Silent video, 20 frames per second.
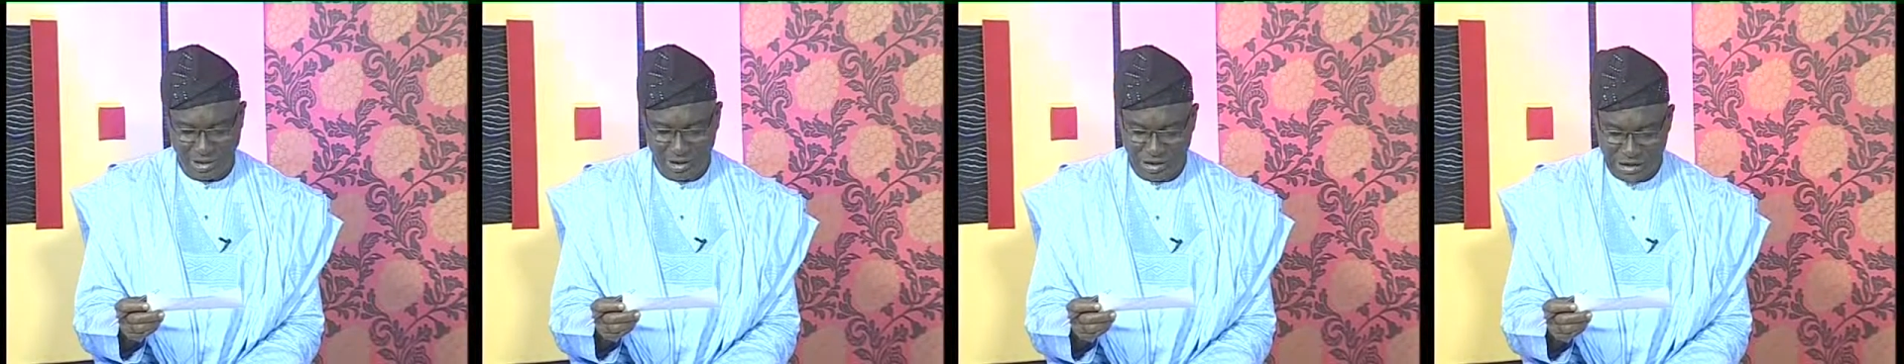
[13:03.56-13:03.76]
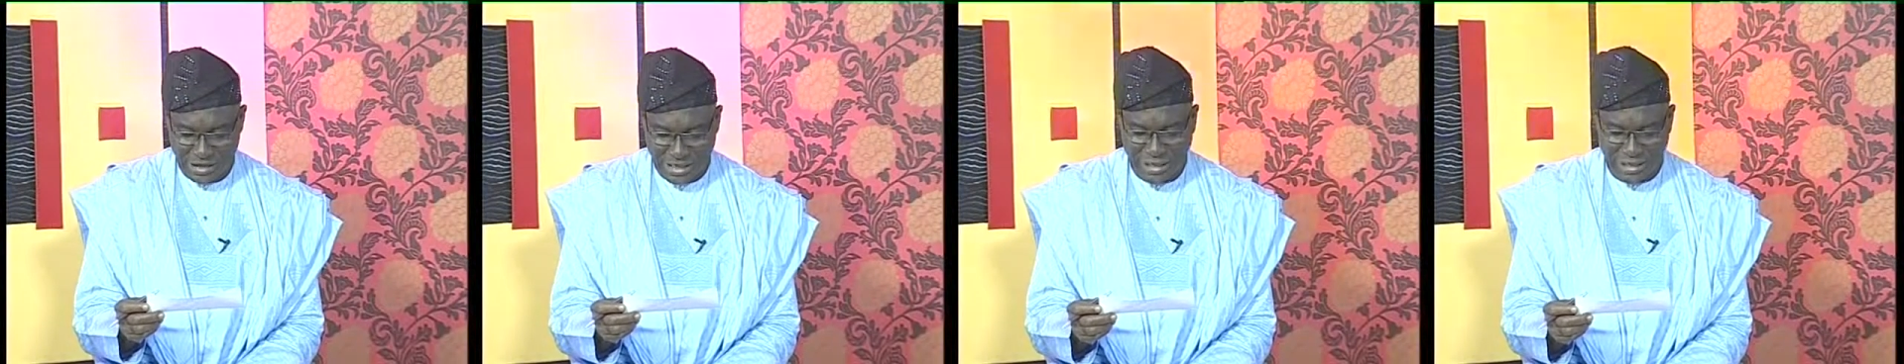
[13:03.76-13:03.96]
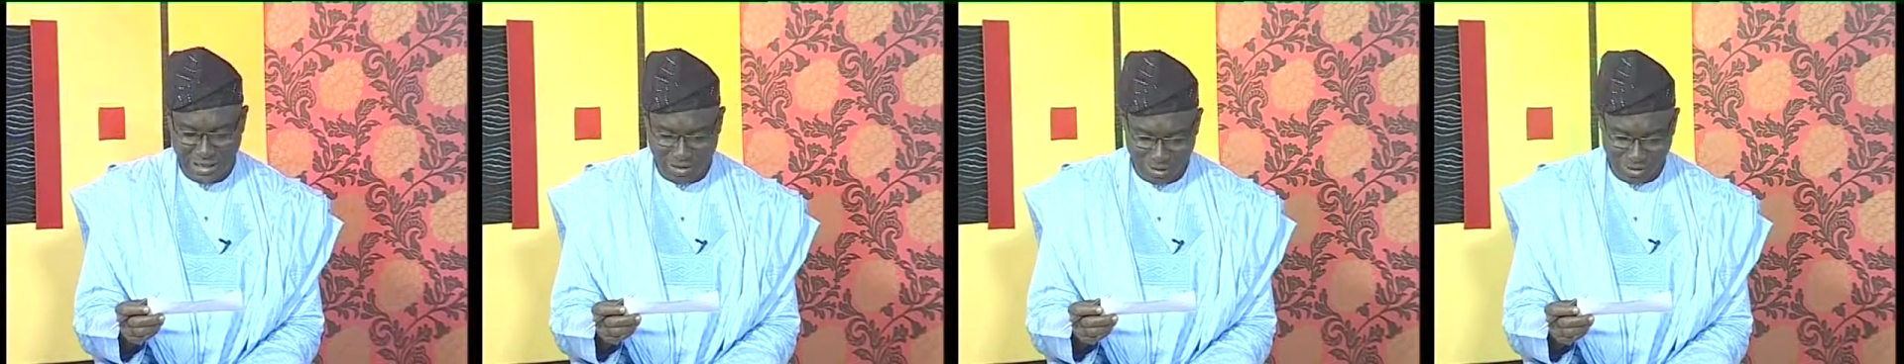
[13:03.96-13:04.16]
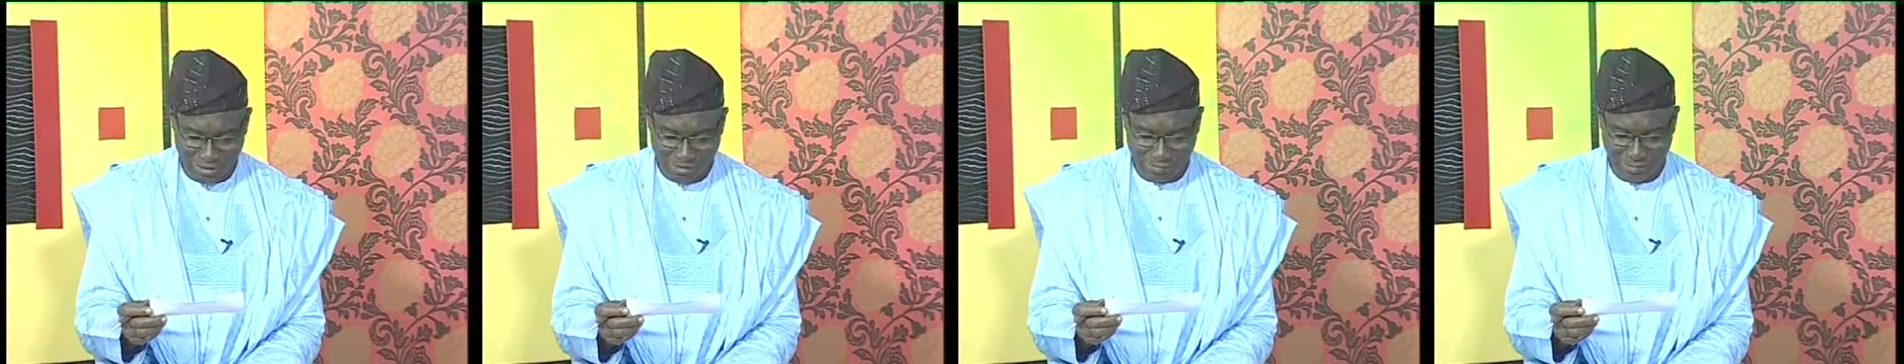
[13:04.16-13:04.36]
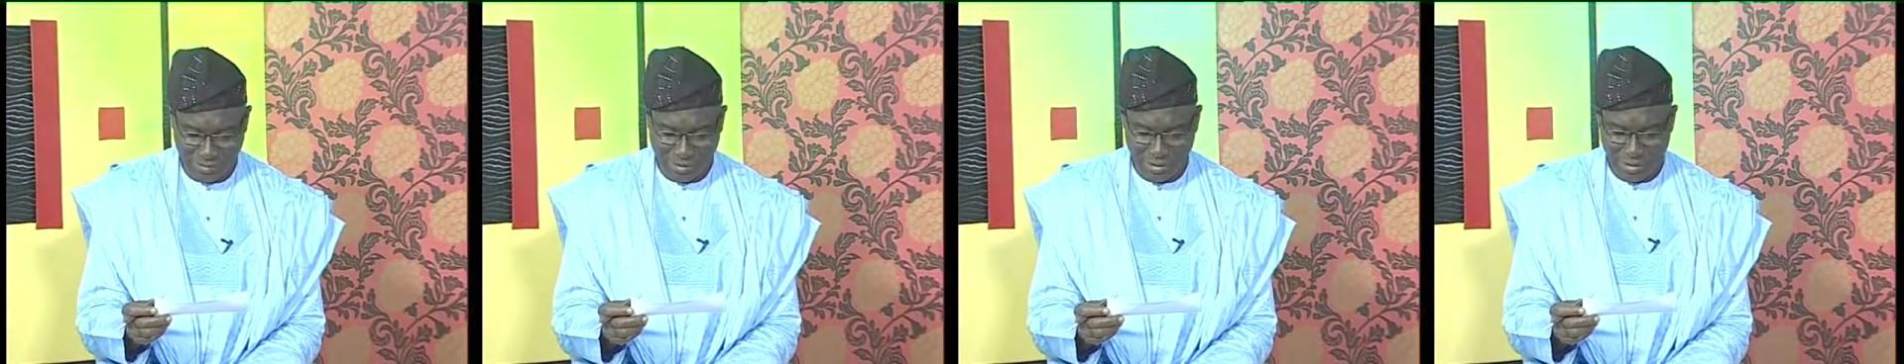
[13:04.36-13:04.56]
shy
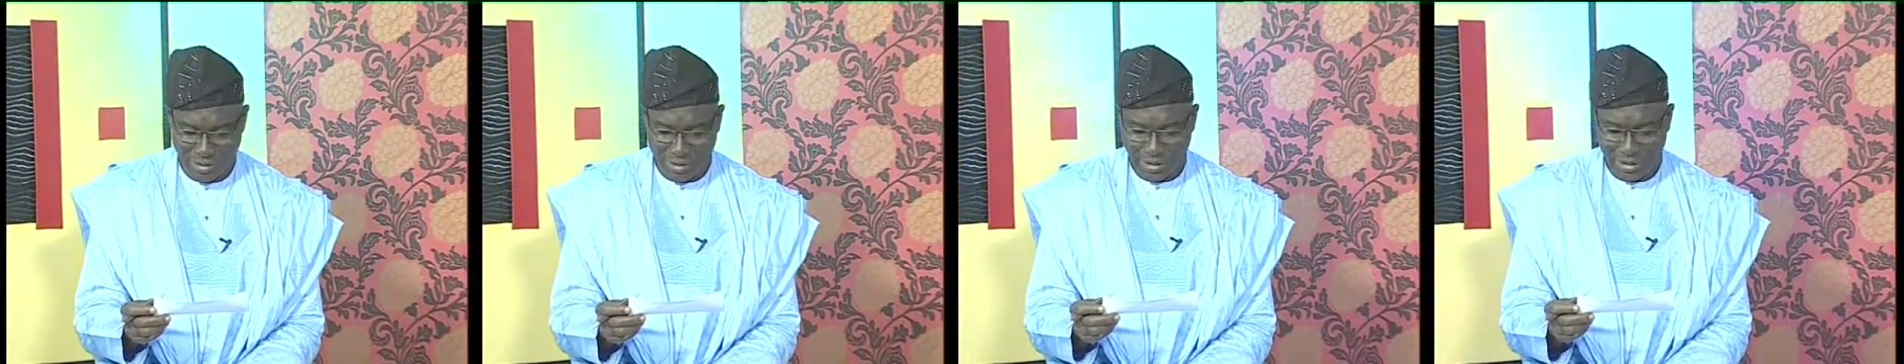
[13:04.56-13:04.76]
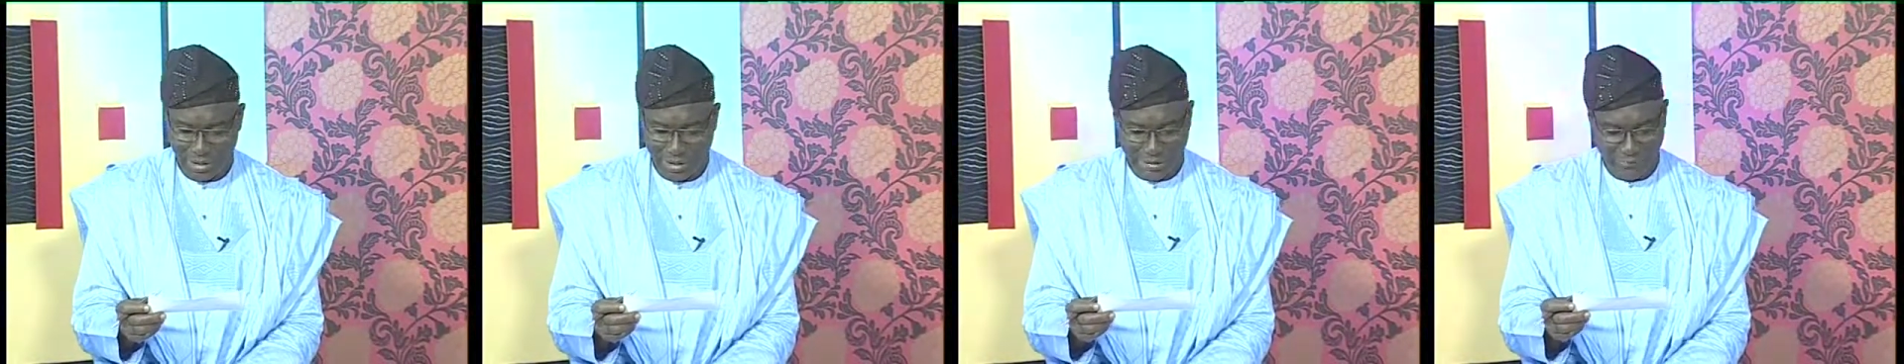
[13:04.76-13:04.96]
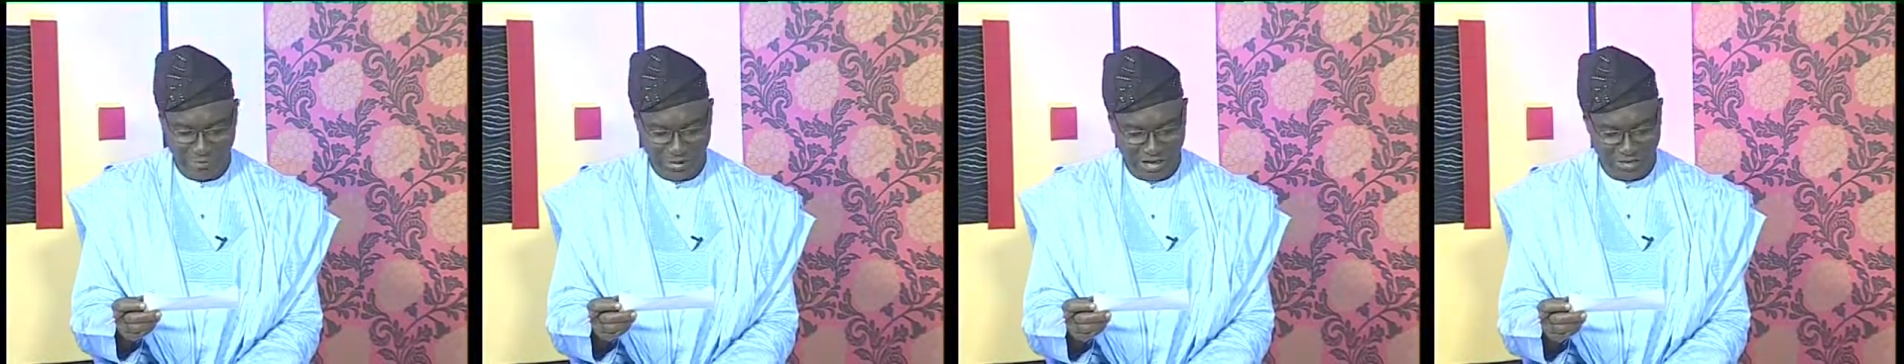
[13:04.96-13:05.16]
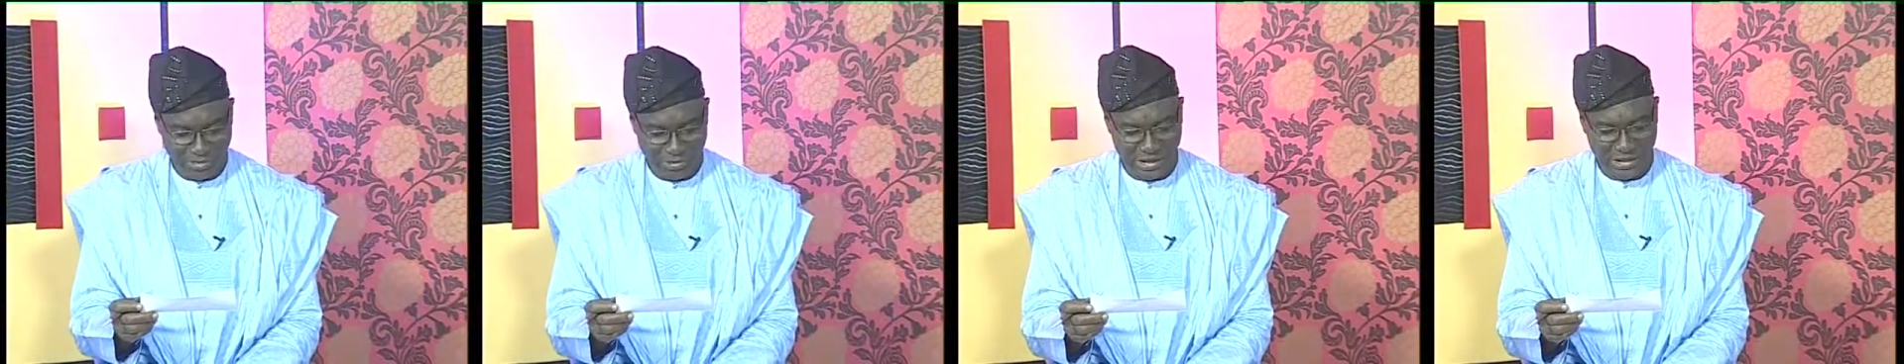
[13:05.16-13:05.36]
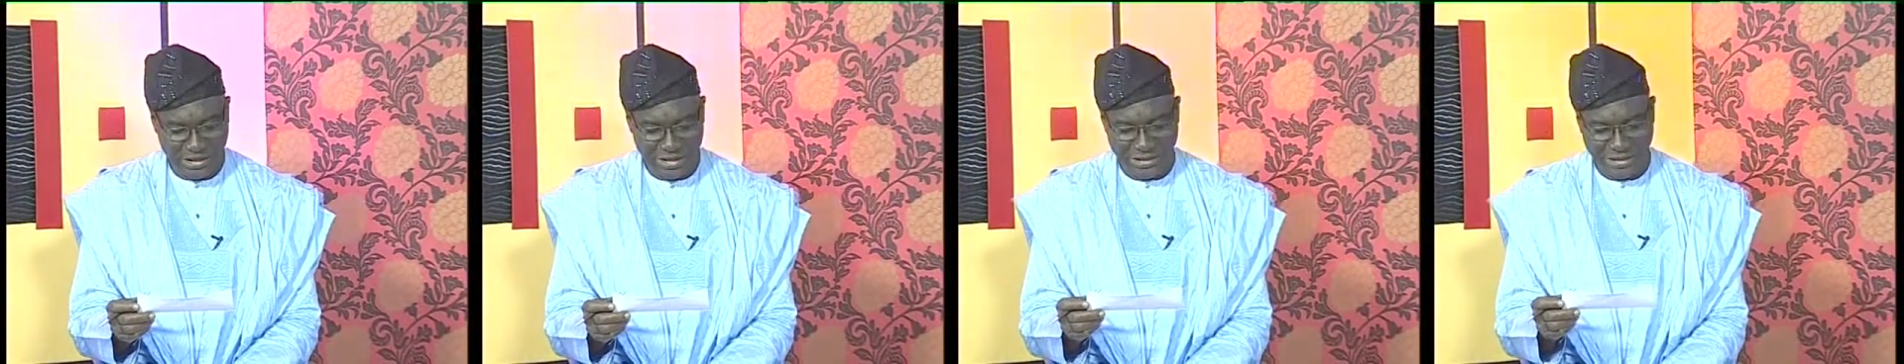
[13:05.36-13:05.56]
of? If
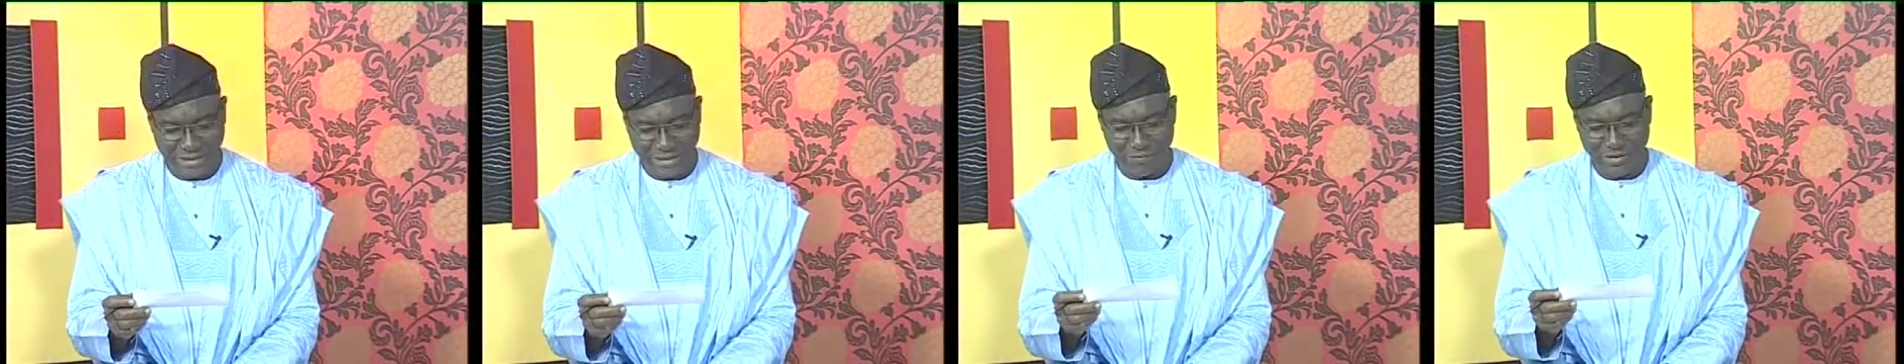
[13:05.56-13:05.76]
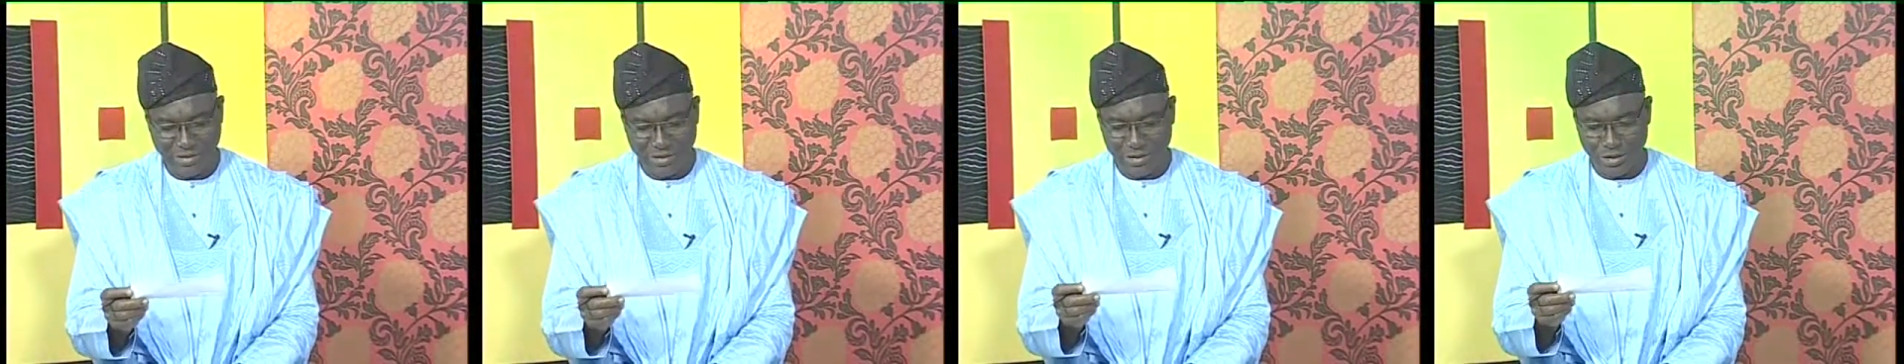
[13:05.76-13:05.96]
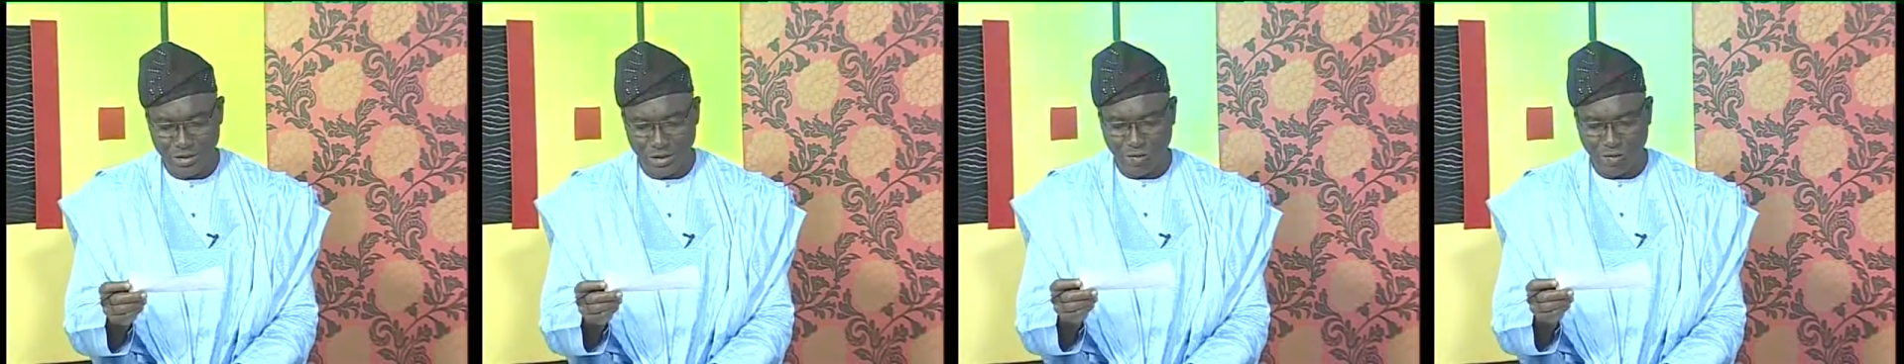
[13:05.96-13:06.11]
government takes advantage